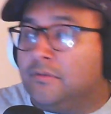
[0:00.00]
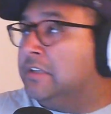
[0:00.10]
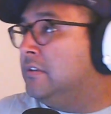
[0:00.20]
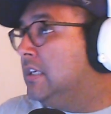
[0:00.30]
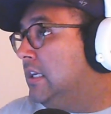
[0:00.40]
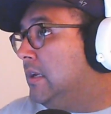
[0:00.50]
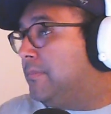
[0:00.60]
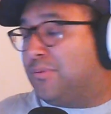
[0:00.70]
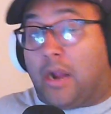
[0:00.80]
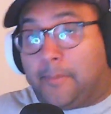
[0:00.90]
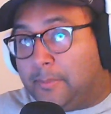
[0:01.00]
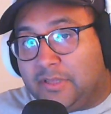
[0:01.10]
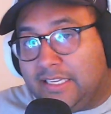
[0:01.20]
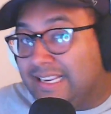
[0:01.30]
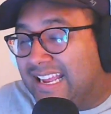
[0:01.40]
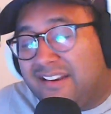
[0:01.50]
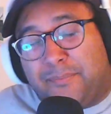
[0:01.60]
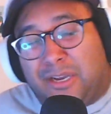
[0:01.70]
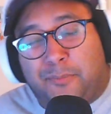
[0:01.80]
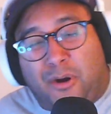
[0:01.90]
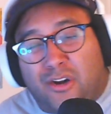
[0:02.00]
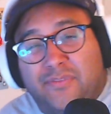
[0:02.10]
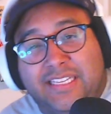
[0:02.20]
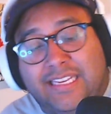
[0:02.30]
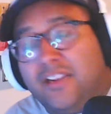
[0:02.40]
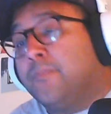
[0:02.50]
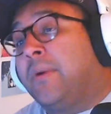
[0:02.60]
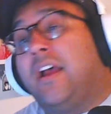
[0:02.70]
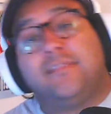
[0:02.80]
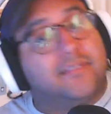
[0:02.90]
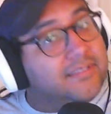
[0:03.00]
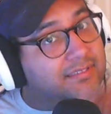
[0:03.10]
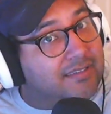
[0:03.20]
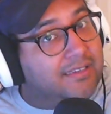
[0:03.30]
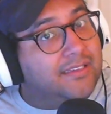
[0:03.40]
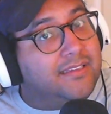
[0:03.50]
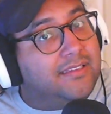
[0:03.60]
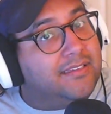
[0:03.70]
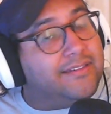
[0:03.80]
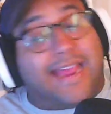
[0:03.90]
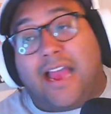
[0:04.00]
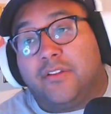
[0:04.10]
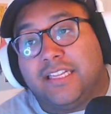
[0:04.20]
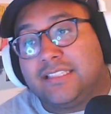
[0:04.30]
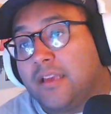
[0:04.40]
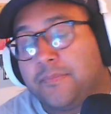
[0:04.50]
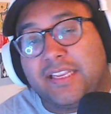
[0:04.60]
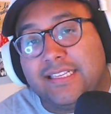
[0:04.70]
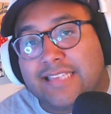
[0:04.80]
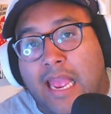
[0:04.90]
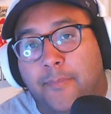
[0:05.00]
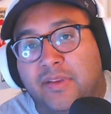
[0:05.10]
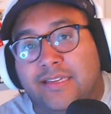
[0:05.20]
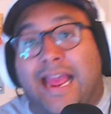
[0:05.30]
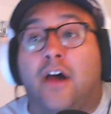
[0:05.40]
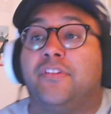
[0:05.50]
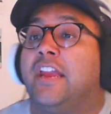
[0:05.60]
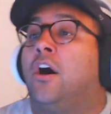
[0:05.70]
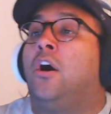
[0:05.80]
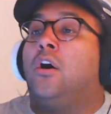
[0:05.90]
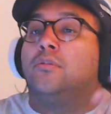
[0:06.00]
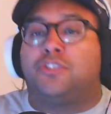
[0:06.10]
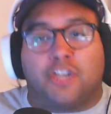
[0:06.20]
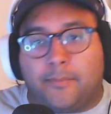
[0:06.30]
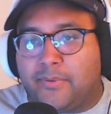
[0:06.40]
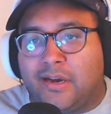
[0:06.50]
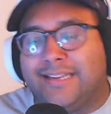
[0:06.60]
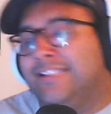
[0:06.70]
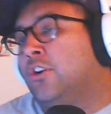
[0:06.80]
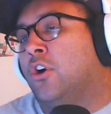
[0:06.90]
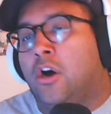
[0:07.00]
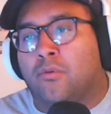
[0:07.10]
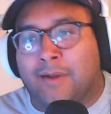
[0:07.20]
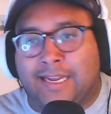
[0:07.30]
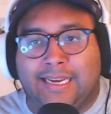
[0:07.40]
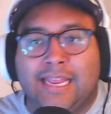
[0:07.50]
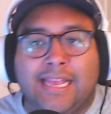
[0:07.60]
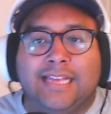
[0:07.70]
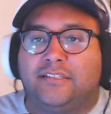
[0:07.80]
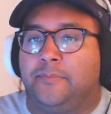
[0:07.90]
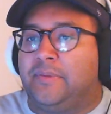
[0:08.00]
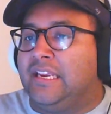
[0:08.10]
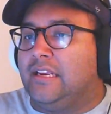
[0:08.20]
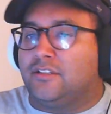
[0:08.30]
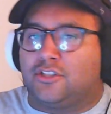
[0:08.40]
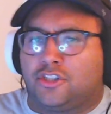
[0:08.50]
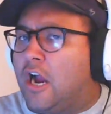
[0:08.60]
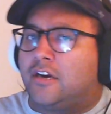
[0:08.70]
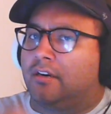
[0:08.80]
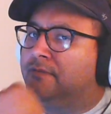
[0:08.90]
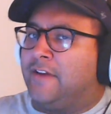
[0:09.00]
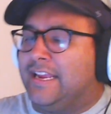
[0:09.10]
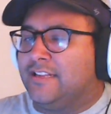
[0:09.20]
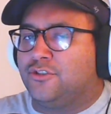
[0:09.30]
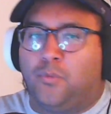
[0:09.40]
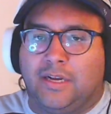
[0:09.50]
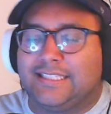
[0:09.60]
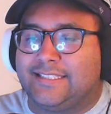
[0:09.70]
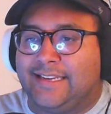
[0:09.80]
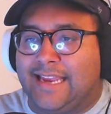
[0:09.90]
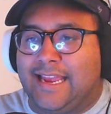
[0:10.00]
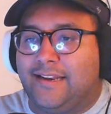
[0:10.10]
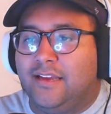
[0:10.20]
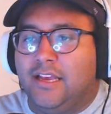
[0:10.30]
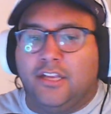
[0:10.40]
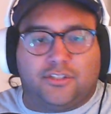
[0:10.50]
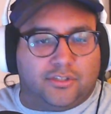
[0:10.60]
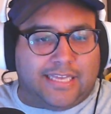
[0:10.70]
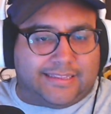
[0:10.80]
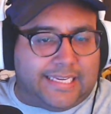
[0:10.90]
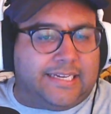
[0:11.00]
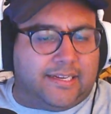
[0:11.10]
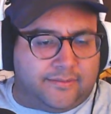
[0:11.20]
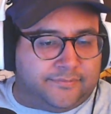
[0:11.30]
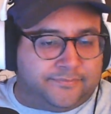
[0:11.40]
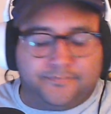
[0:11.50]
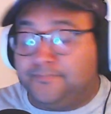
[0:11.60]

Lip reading: in probably, again, the better part of a year, but now that something has happened, now they all jump on it and they're all ready to be soccer fans once again so that they can,